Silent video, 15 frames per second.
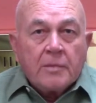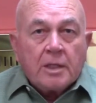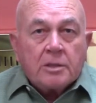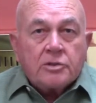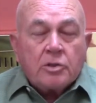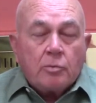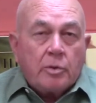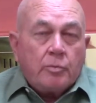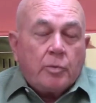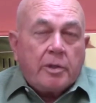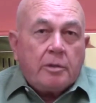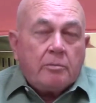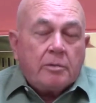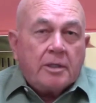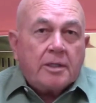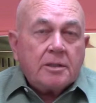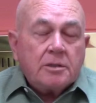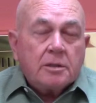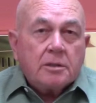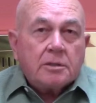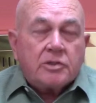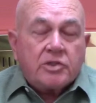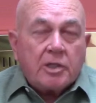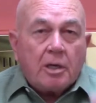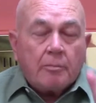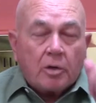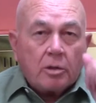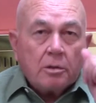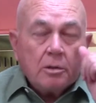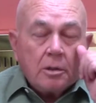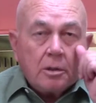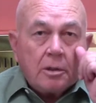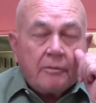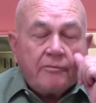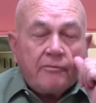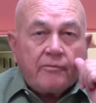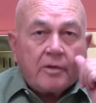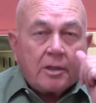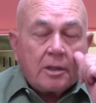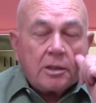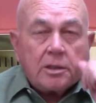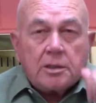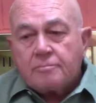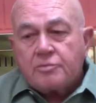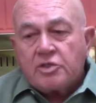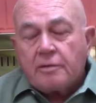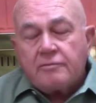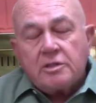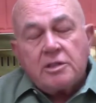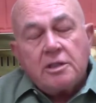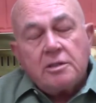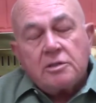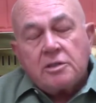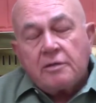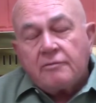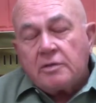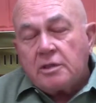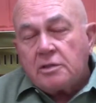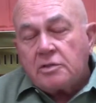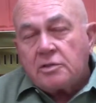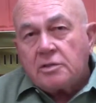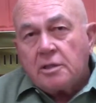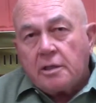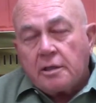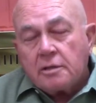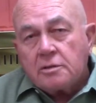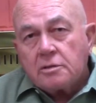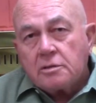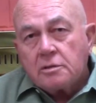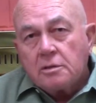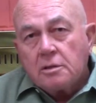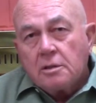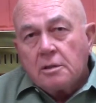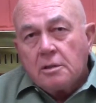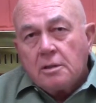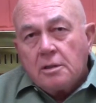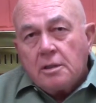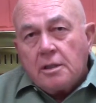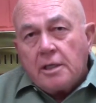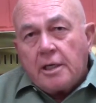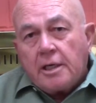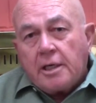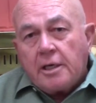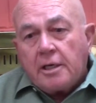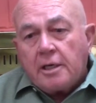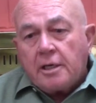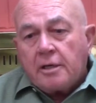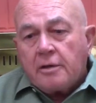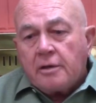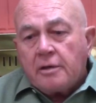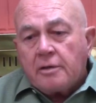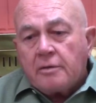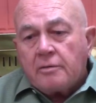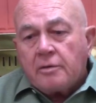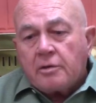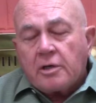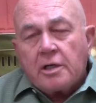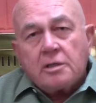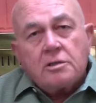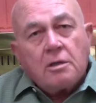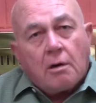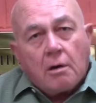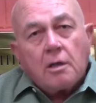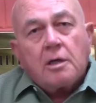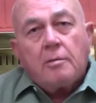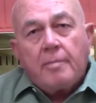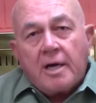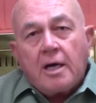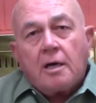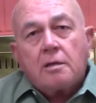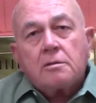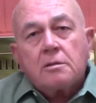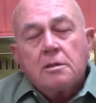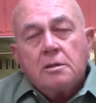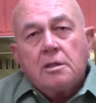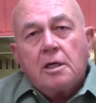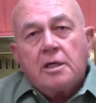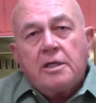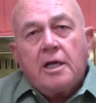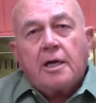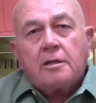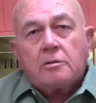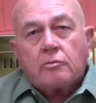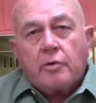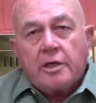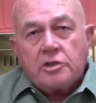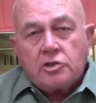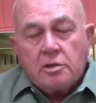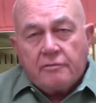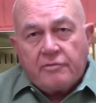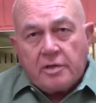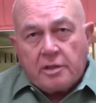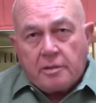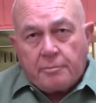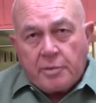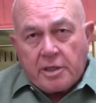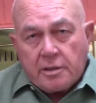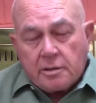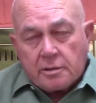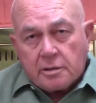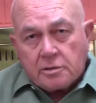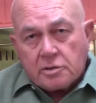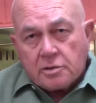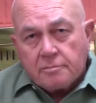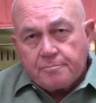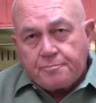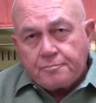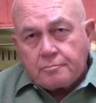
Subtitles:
So when we get to the summer of 1776, and they're going to talk about a Declaration of Independence,